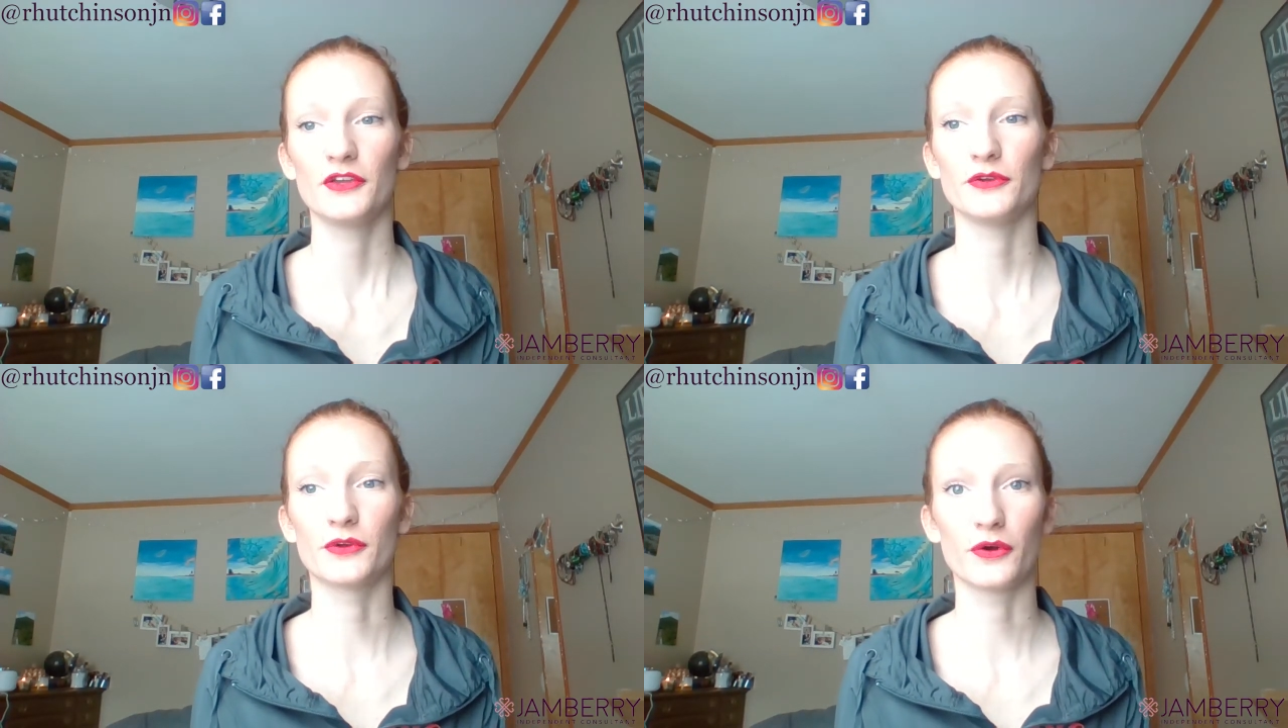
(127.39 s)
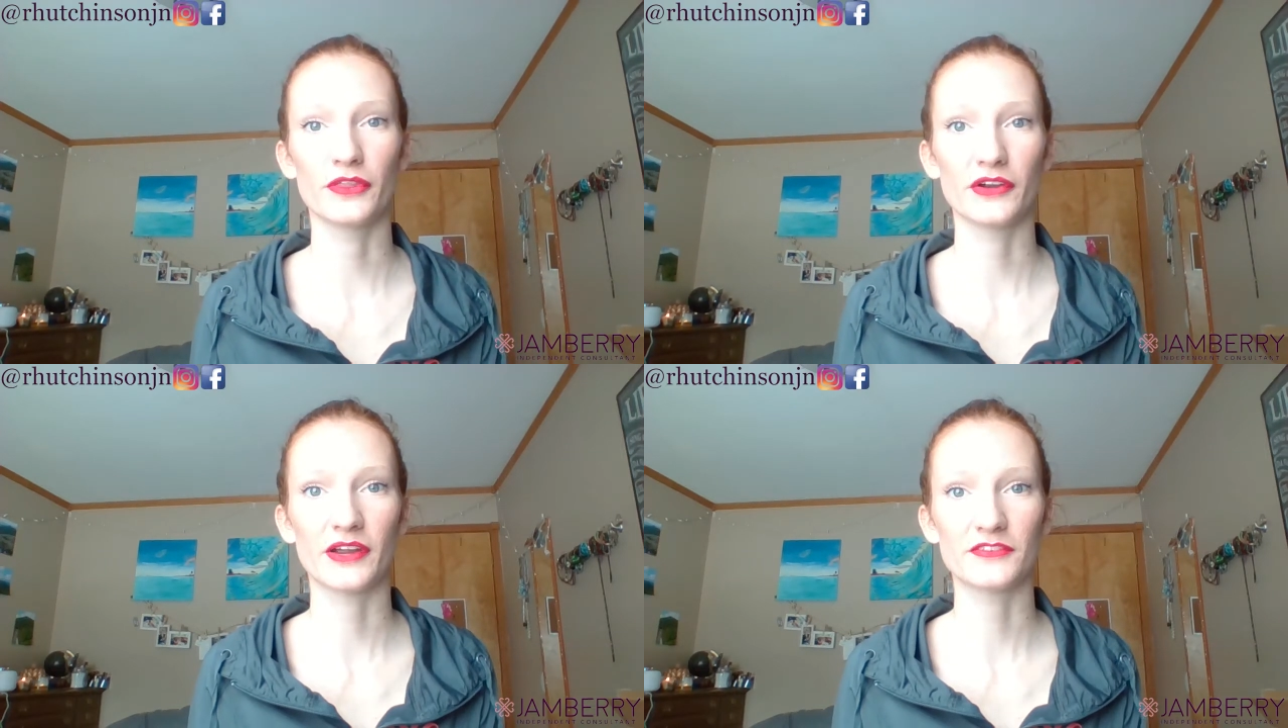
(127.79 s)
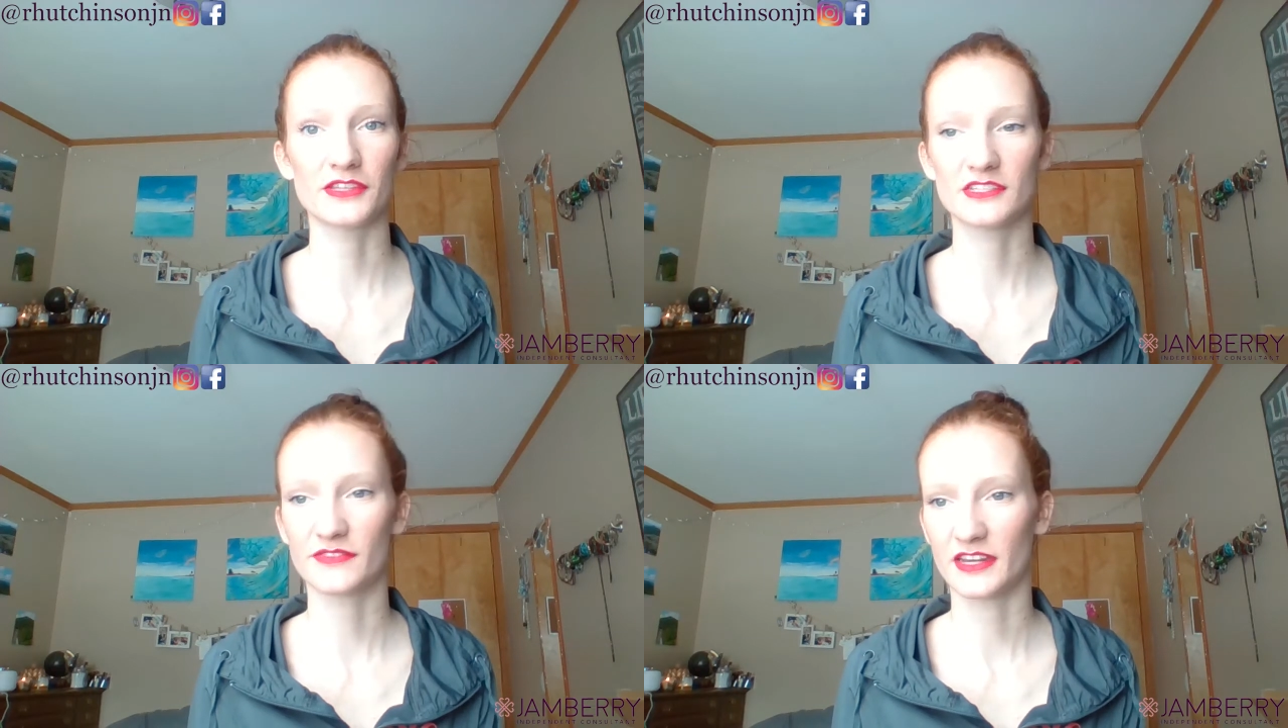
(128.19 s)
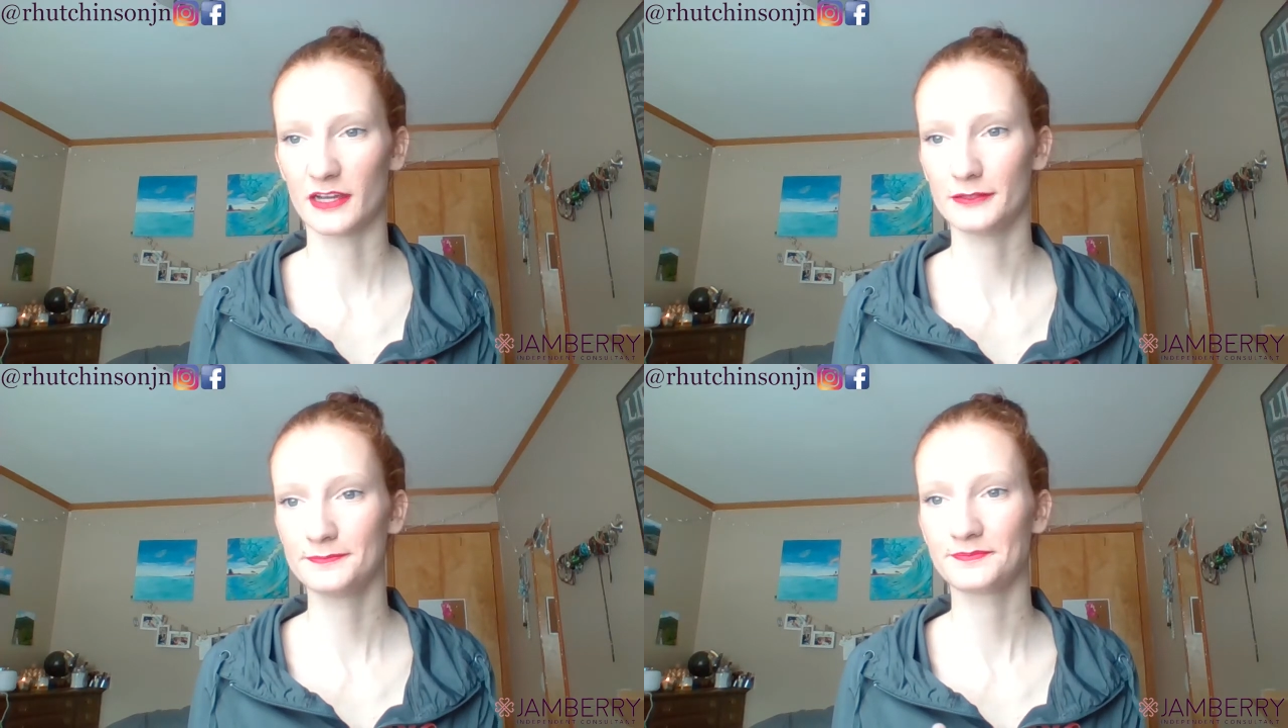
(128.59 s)
you go there after this
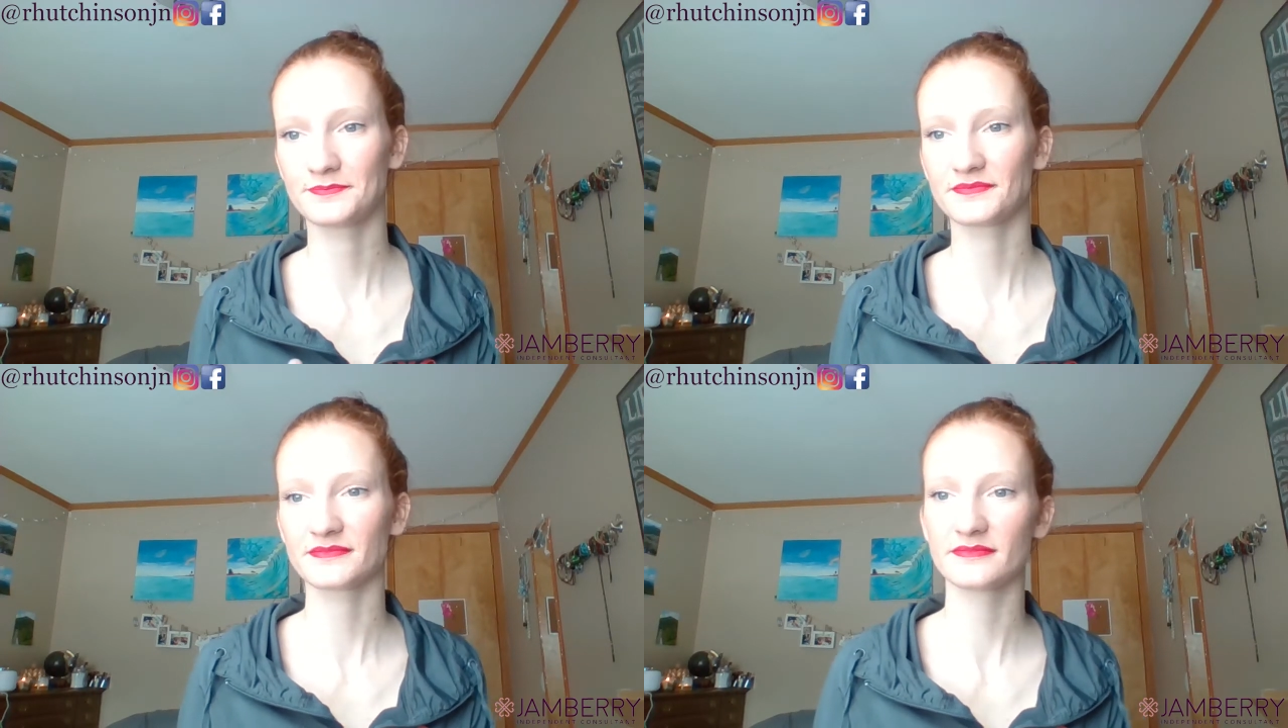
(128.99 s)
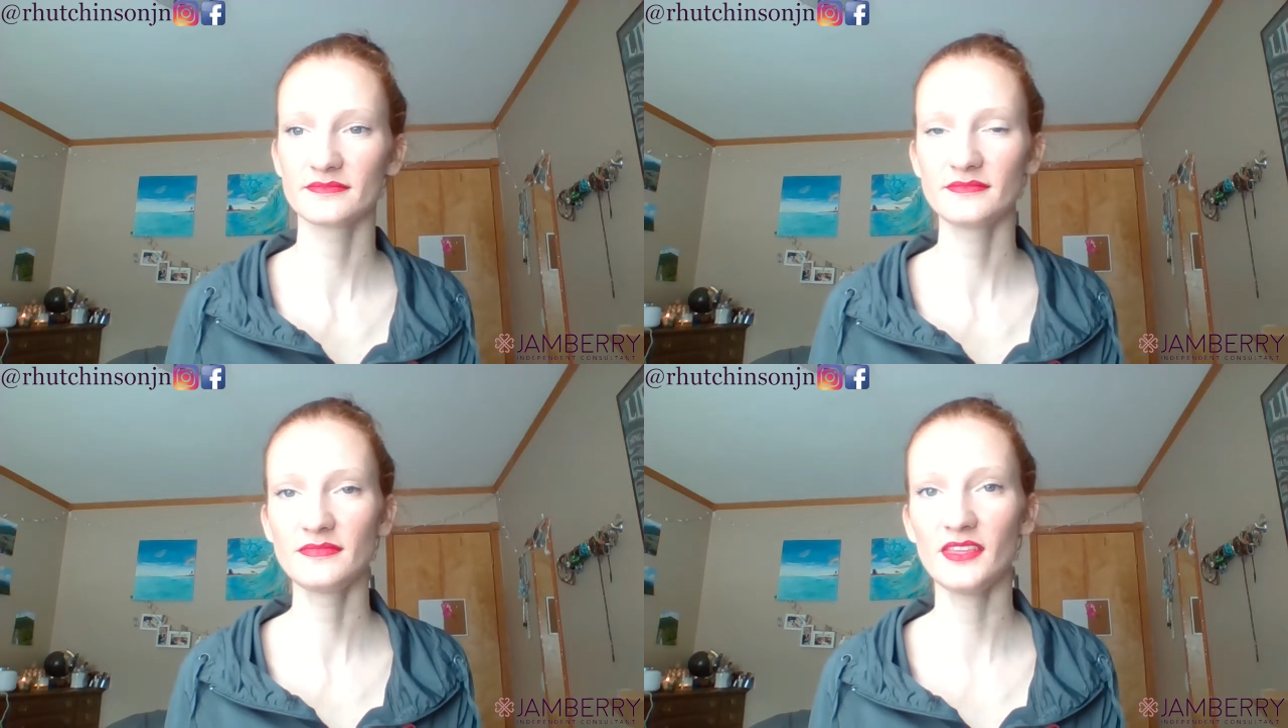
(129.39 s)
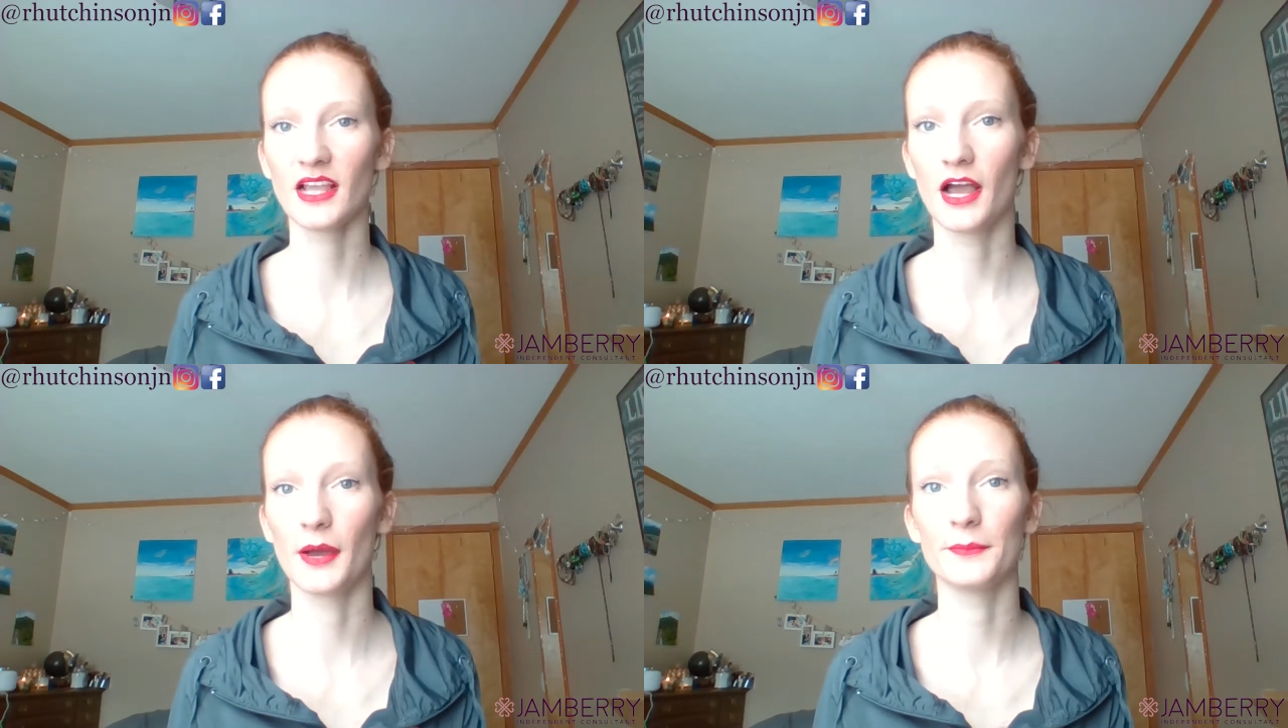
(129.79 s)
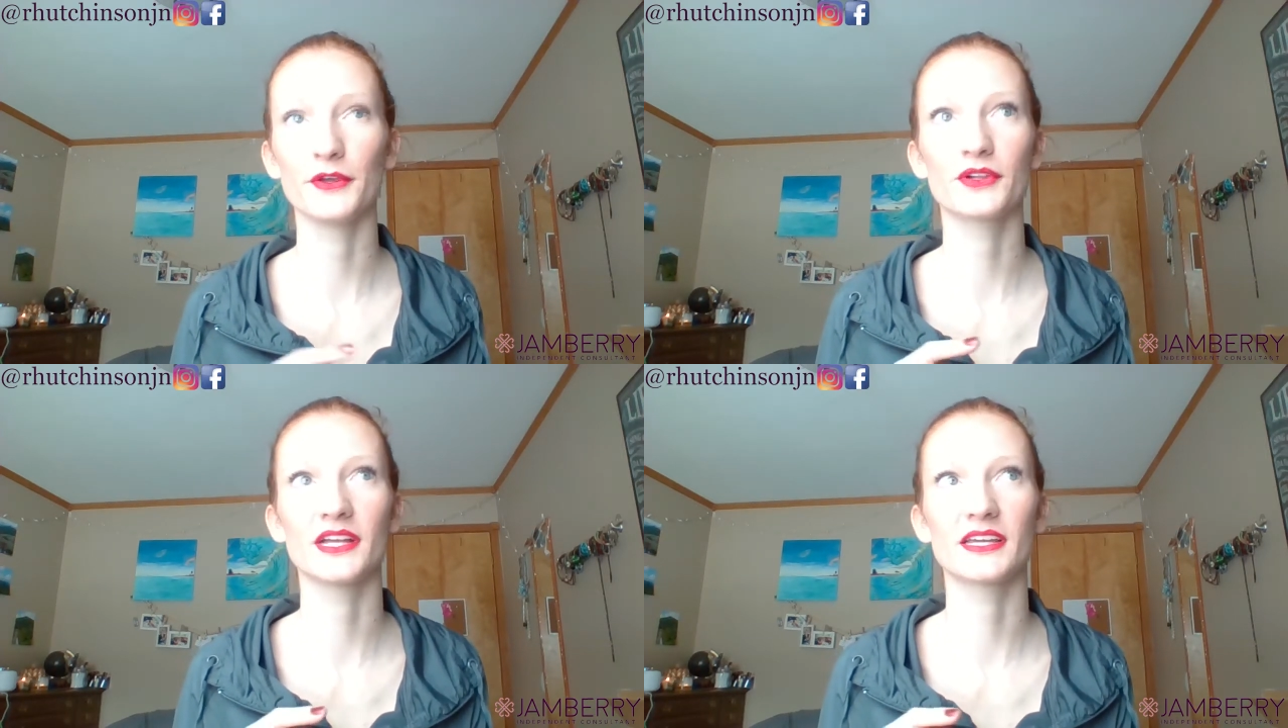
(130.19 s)
video,
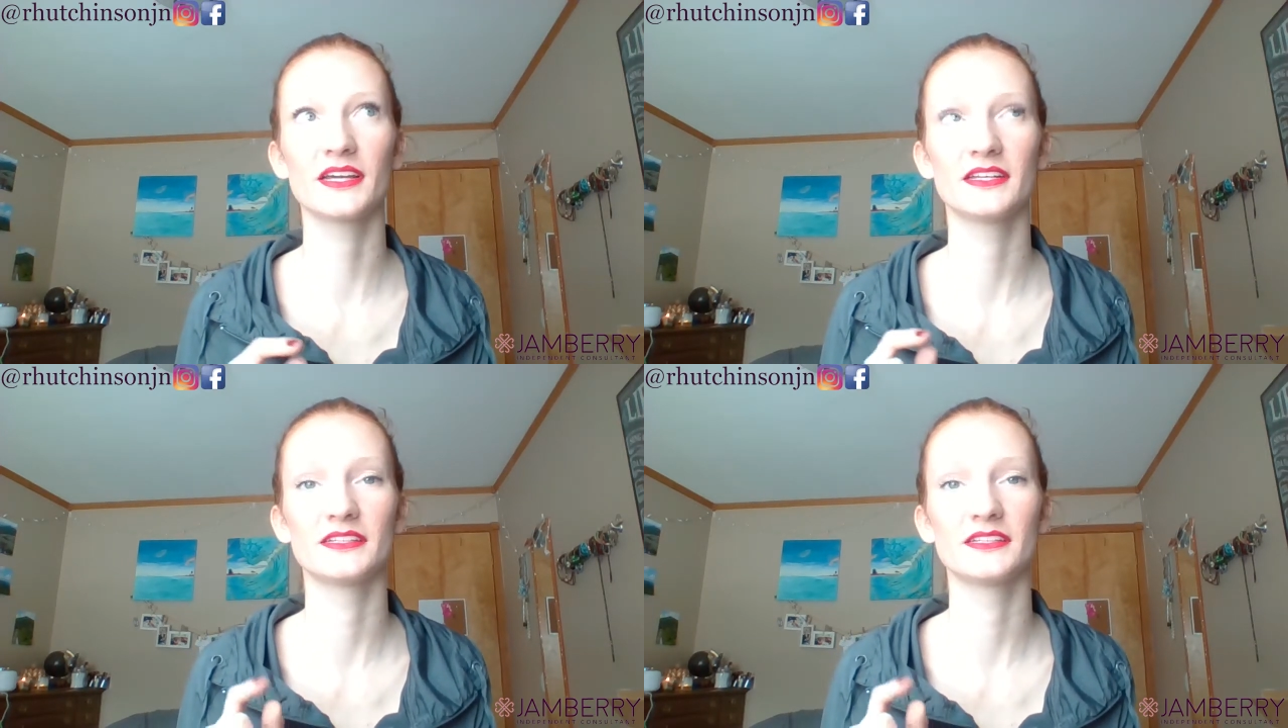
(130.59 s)
you click